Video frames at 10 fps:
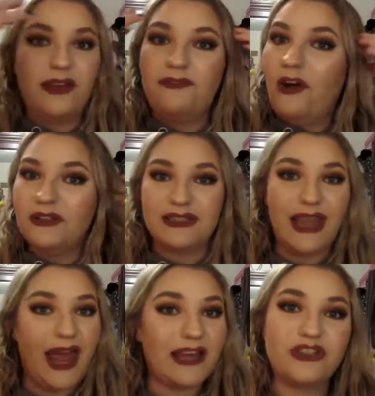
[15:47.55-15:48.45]
false
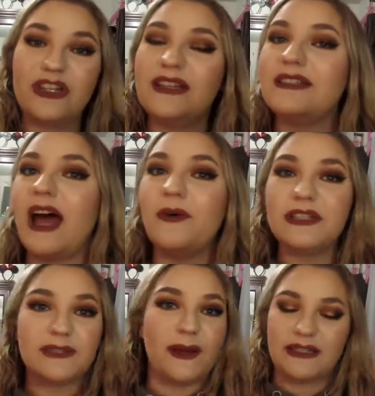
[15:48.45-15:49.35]
lashes, I
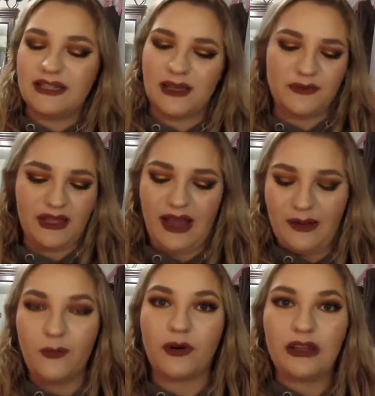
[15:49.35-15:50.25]
was expecting something
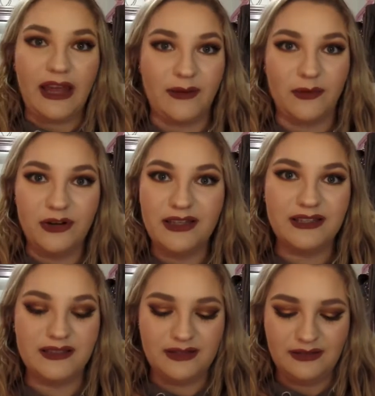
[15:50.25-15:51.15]
kind of more
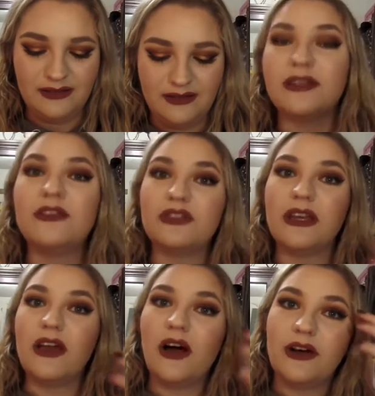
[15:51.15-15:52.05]
glamorous.
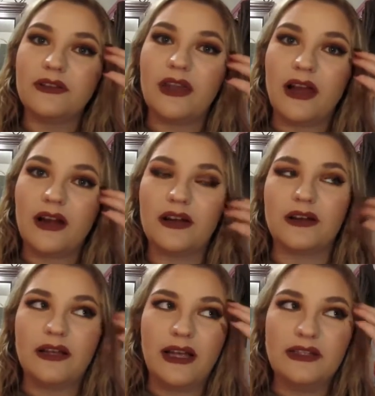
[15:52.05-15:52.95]
Usually on
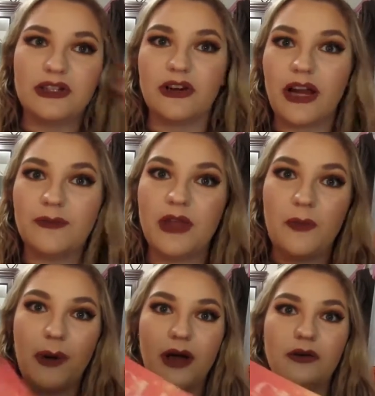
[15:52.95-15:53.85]
their Instagram, they'll
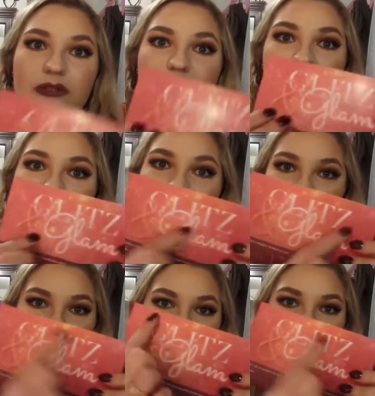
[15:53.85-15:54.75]
post like
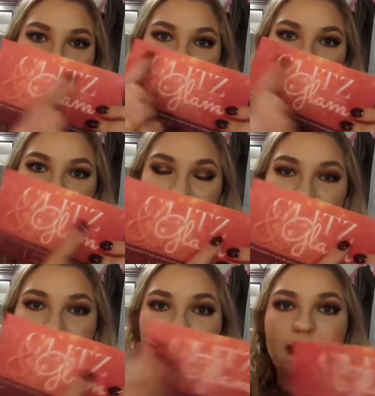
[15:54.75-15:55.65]
their
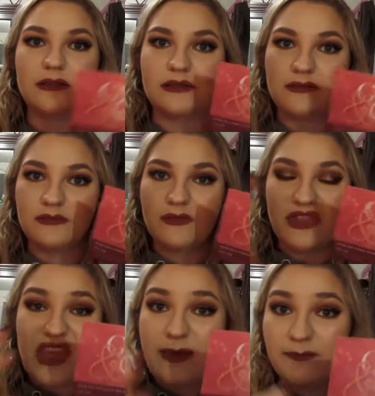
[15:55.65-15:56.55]
like
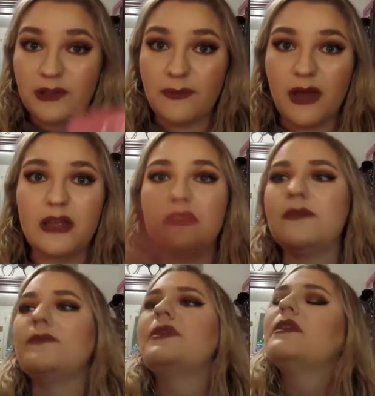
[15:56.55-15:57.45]
theme for the month.
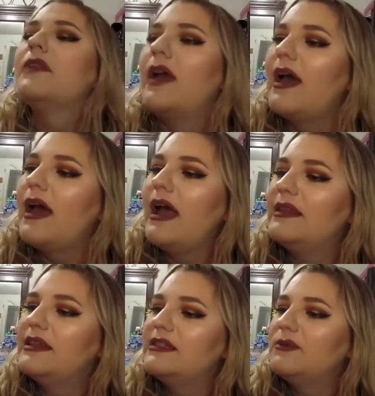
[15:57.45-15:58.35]

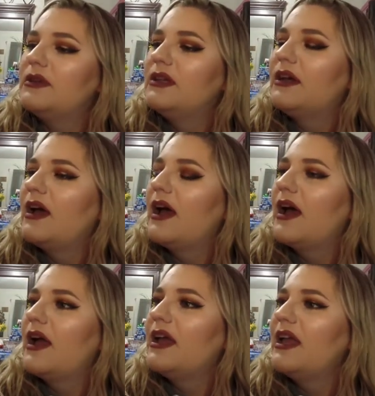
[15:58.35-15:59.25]
And this one,
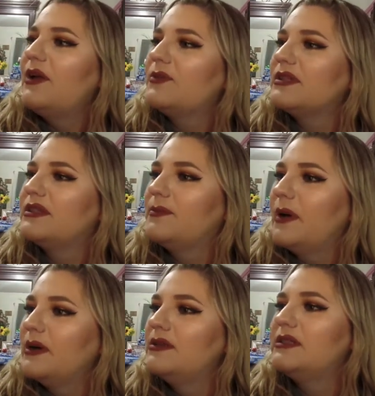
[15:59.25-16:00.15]
it was
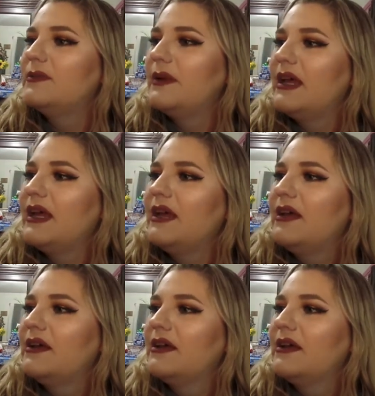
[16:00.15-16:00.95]
supposed to be